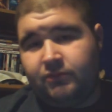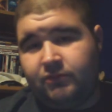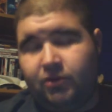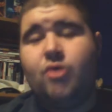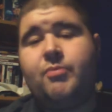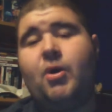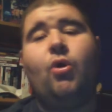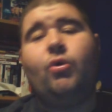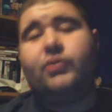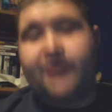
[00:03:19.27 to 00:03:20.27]
lo and
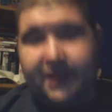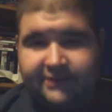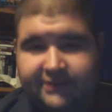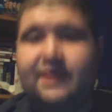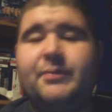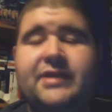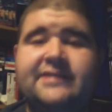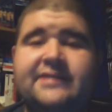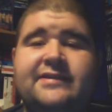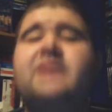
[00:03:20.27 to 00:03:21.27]
behold, they summon
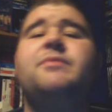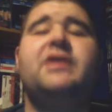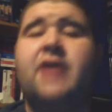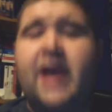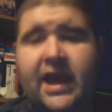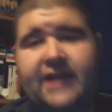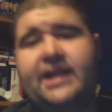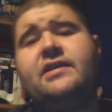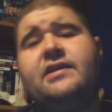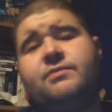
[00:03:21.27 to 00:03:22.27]
this demon, and
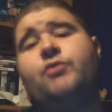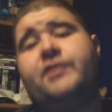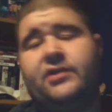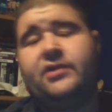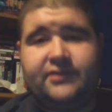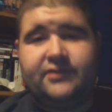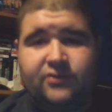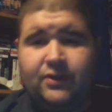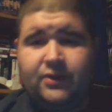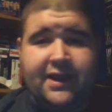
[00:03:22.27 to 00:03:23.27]
then this movie turns
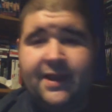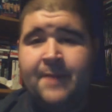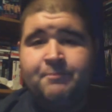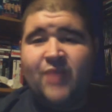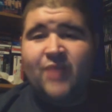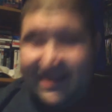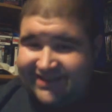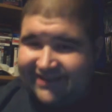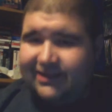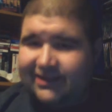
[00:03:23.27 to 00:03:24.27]
into like a
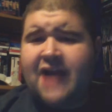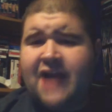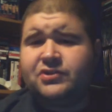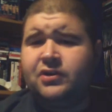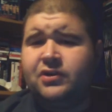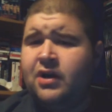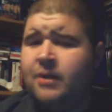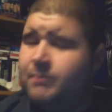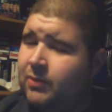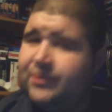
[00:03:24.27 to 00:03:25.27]
slasher,
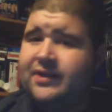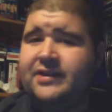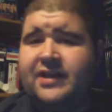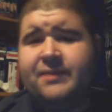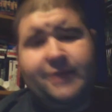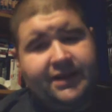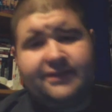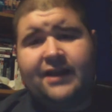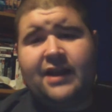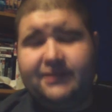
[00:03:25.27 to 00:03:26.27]
but with a demon. It's
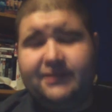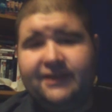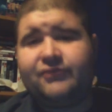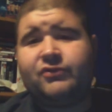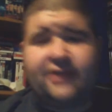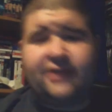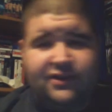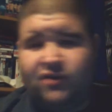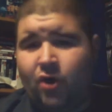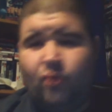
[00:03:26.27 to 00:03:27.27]
just got a different,
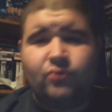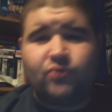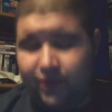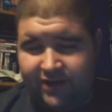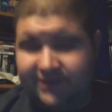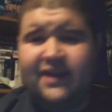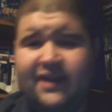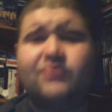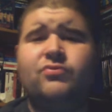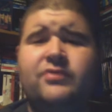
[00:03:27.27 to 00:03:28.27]
like, tone to it.
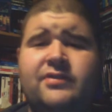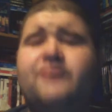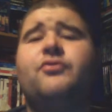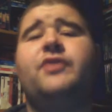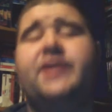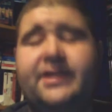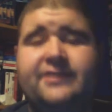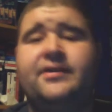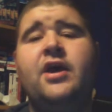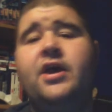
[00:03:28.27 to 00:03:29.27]
It's different. It's,
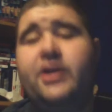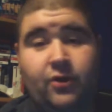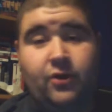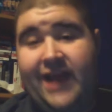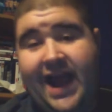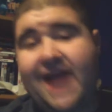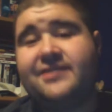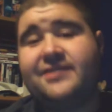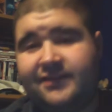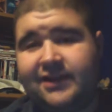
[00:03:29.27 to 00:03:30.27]
you know, it has
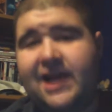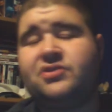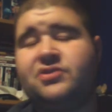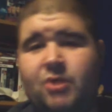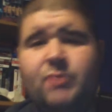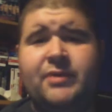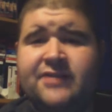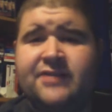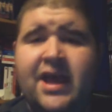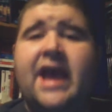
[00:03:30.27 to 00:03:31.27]
its slasher
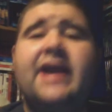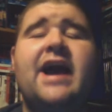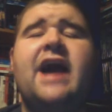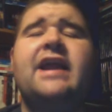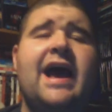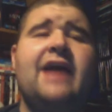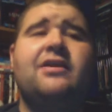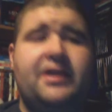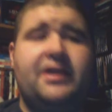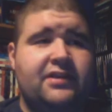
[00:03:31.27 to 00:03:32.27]
moments. It kind of had,
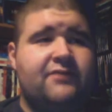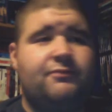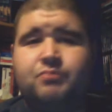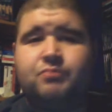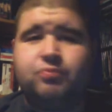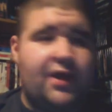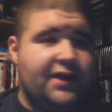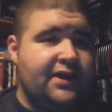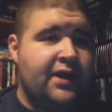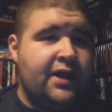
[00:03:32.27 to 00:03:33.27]
like, this,
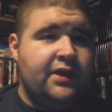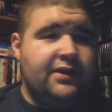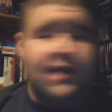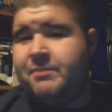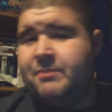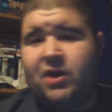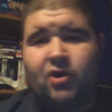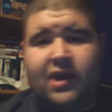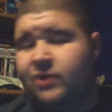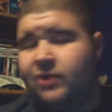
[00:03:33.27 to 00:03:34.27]
like, Nightmare
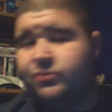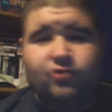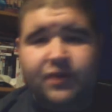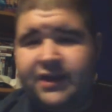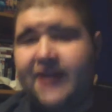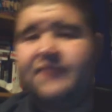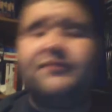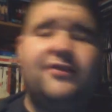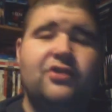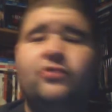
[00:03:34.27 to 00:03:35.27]
on Elm Street kind of
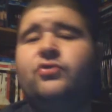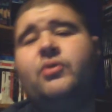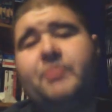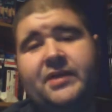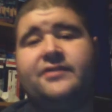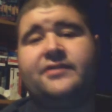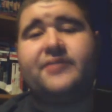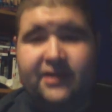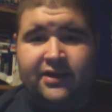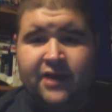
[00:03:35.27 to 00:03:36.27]
feel to it, because
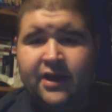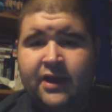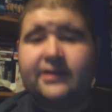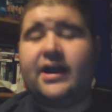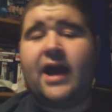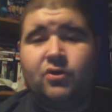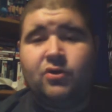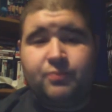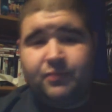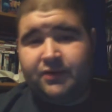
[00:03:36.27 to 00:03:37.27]
the
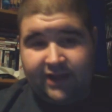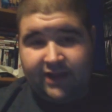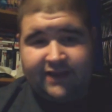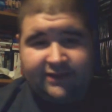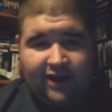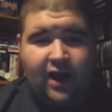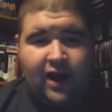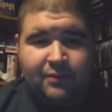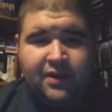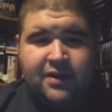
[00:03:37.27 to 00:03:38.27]
guy
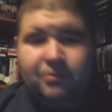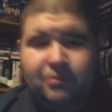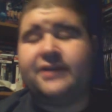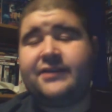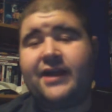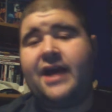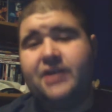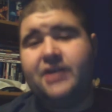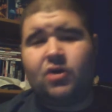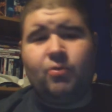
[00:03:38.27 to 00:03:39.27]
Tom, plays the guy
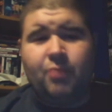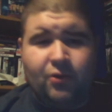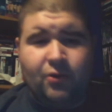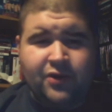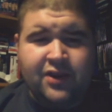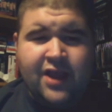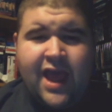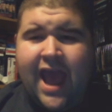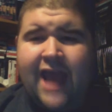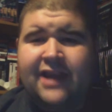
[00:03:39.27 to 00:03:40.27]
Knucklebone,
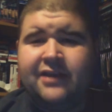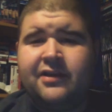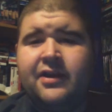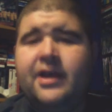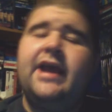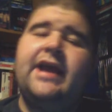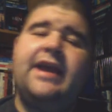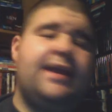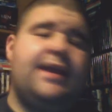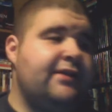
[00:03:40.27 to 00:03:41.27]
and
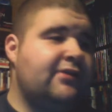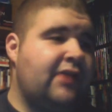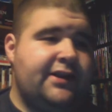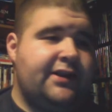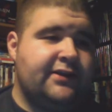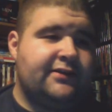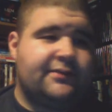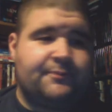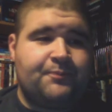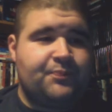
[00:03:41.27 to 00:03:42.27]
he's, like, this
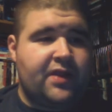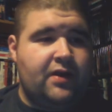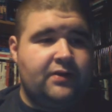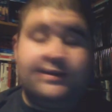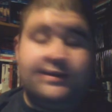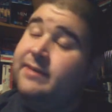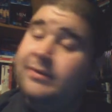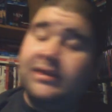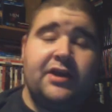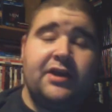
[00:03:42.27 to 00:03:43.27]

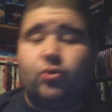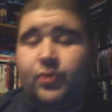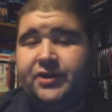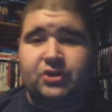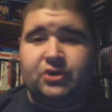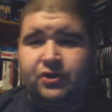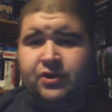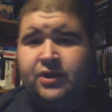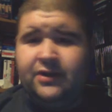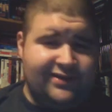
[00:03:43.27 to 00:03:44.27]
demon-like creature,
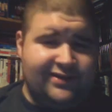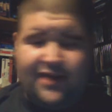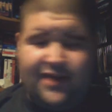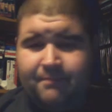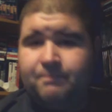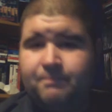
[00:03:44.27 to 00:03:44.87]
this, like,